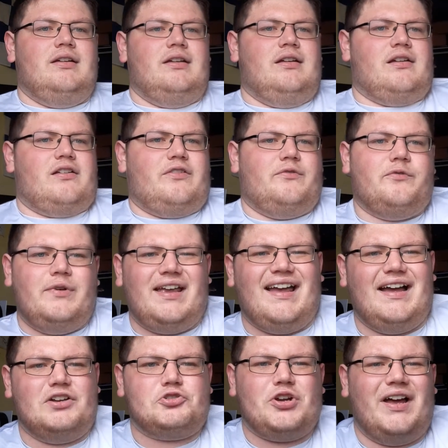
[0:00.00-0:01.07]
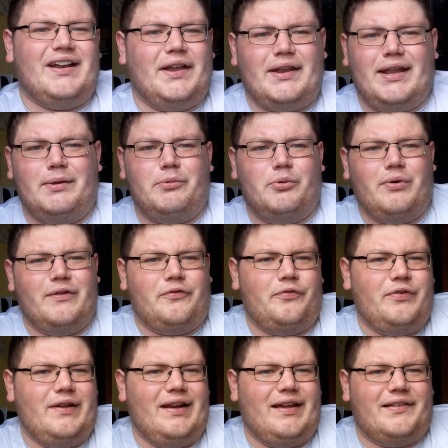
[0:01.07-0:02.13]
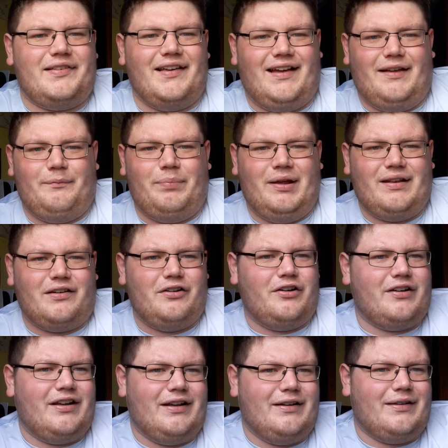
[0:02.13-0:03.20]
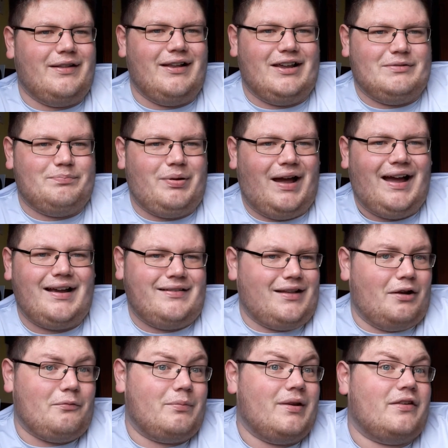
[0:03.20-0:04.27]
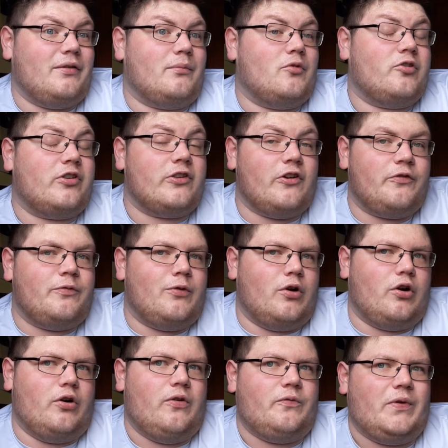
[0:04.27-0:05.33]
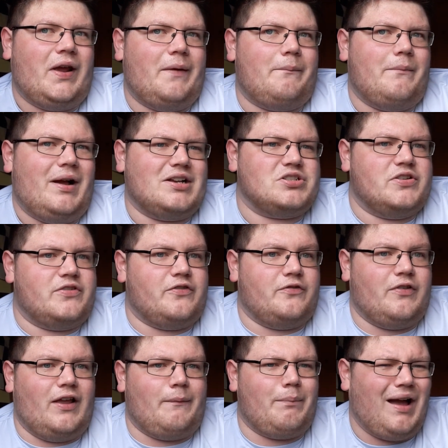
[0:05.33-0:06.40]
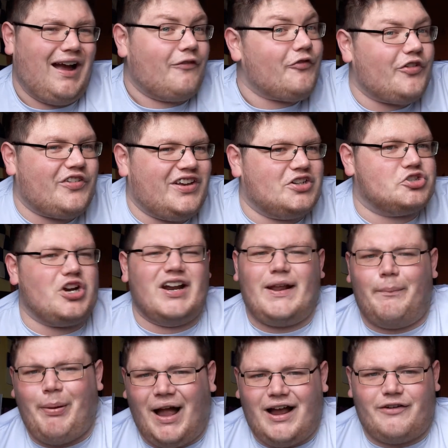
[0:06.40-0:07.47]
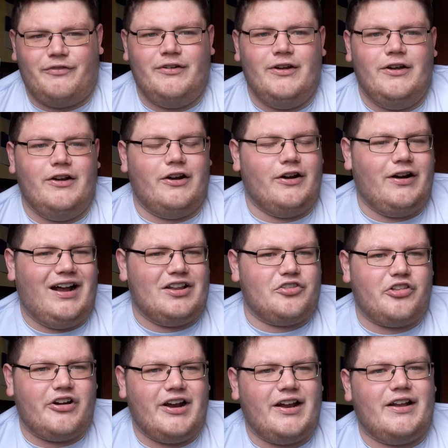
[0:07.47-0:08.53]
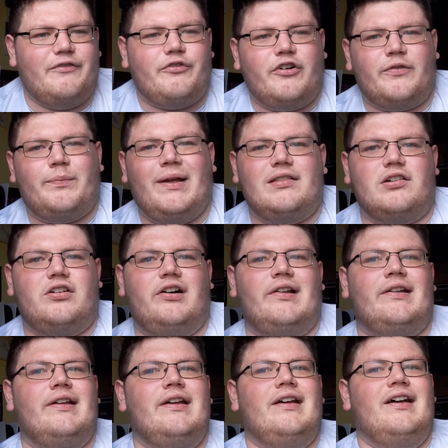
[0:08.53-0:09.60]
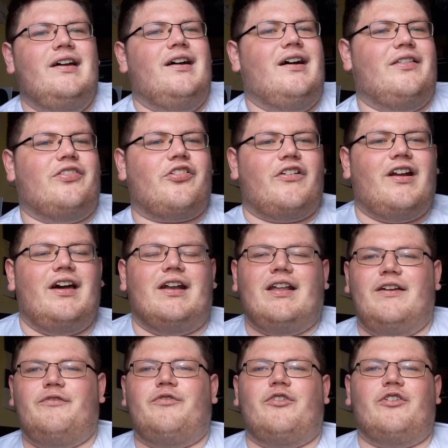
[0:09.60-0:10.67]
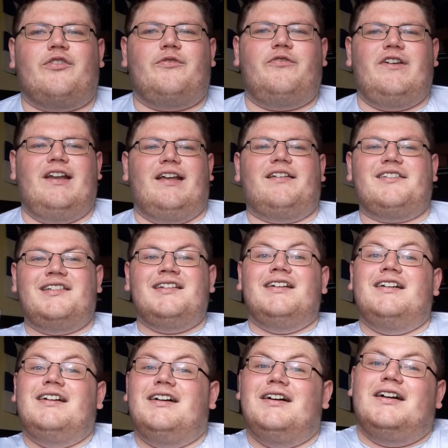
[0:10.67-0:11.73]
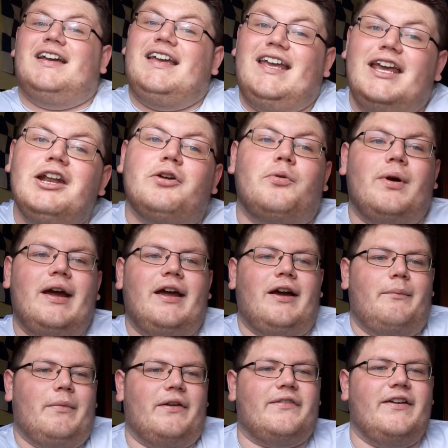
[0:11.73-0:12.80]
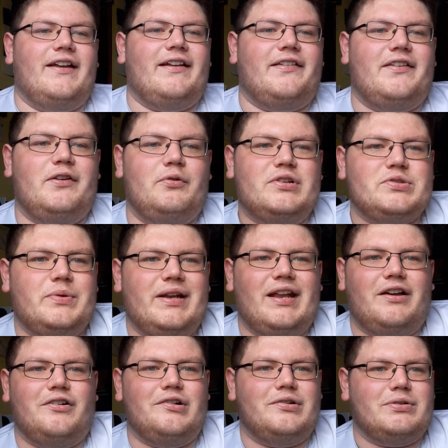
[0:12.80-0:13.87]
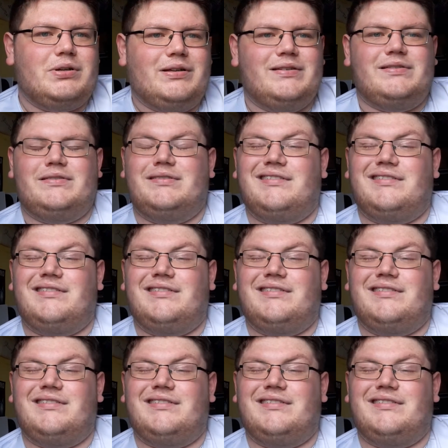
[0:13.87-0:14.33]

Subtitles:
because if we get Andrade teaming with Phoenix and Pentagon and like Pac, that would be some good stuff. Or if we get matches of like Pac versus Andrade, or Andrade versus Pentagon, Andrade versus Phoenix. Either way, I'm excited to see which way they go, because